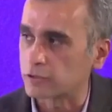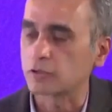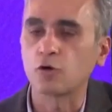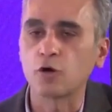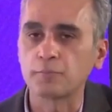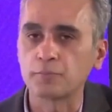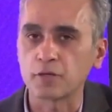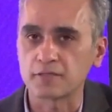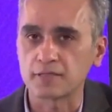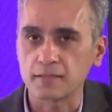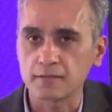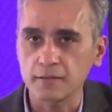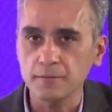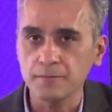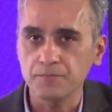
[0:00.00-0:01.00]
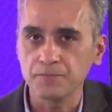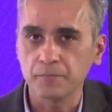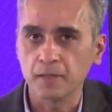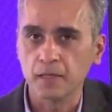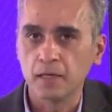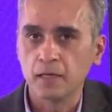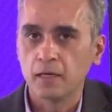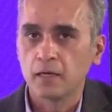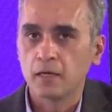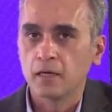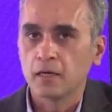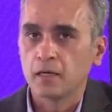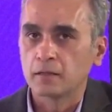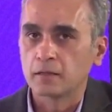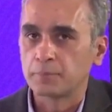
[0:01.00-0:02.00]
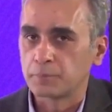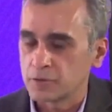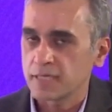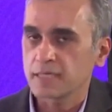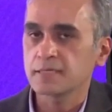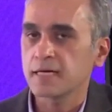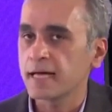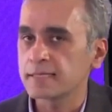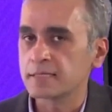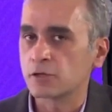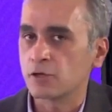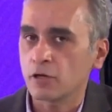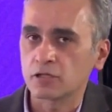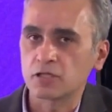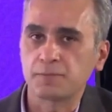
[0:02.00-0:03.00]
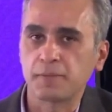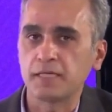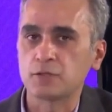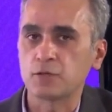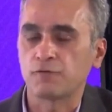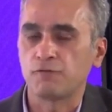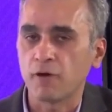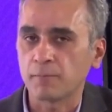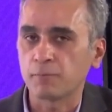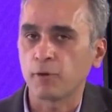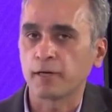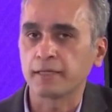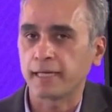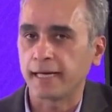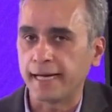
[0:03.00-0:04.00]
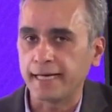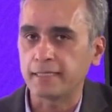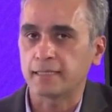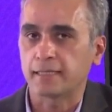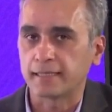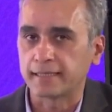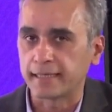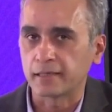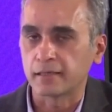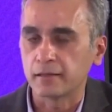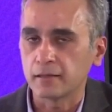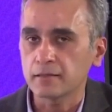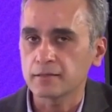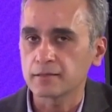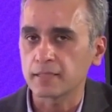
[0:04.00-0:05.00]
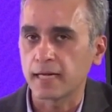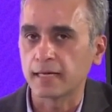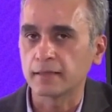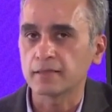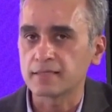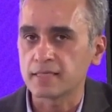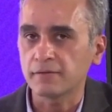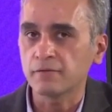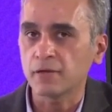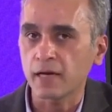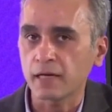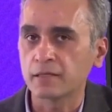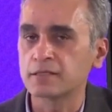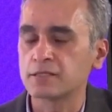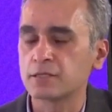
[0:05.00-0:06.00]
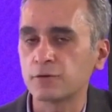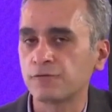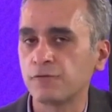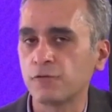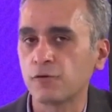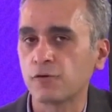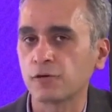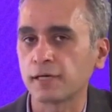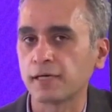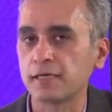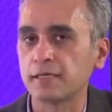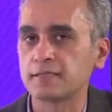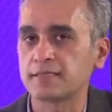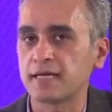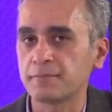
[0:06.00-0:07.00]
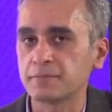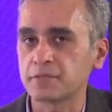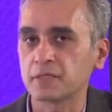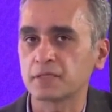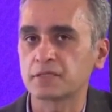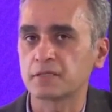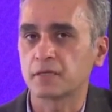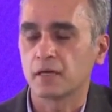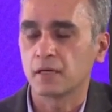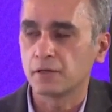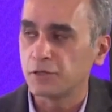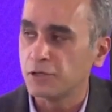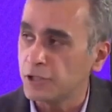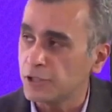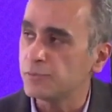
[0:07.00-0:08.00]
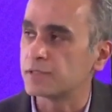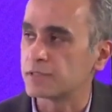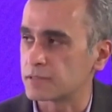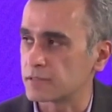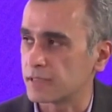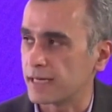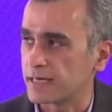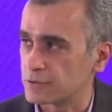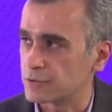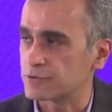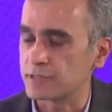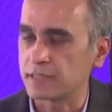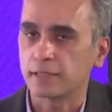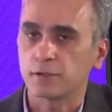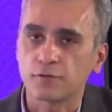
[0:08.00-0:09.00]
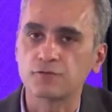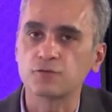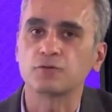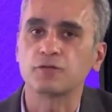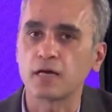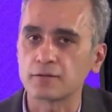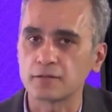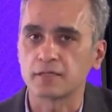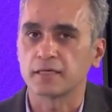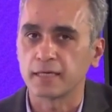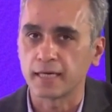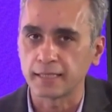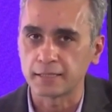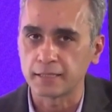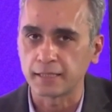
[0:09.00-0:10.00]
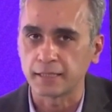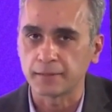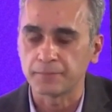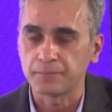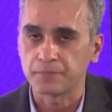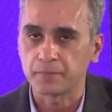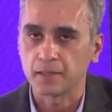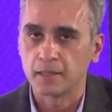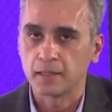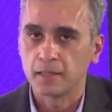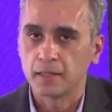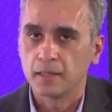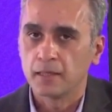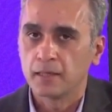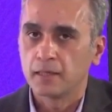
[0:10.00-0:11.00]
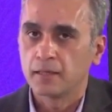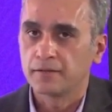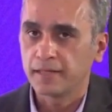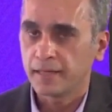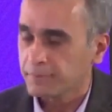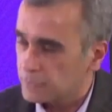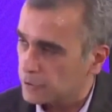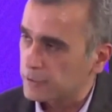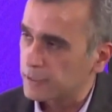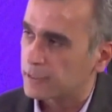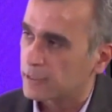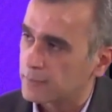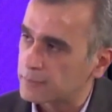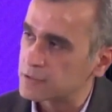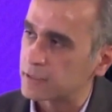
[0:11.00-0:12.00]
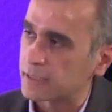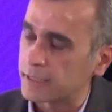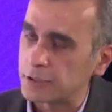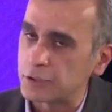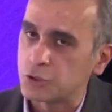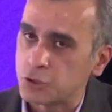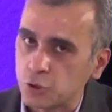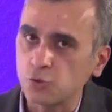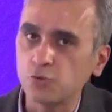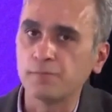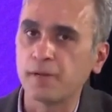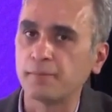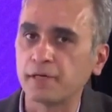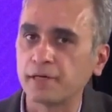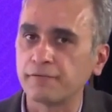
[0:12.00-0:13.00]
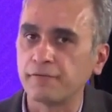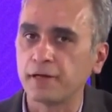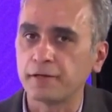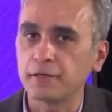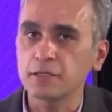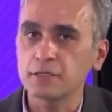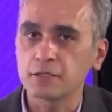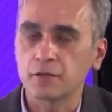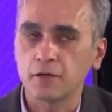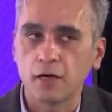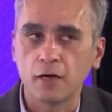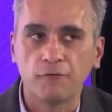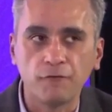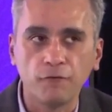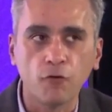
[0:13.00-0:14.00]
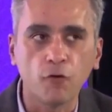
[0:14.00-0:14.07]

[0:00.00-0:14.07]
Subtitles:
octa-core processor. Okay. The processor has clock speeds of 1.8 gigahertz, and the 7904 is Samsung's newest SoC of 2019. The M30 comes in two memory variants, a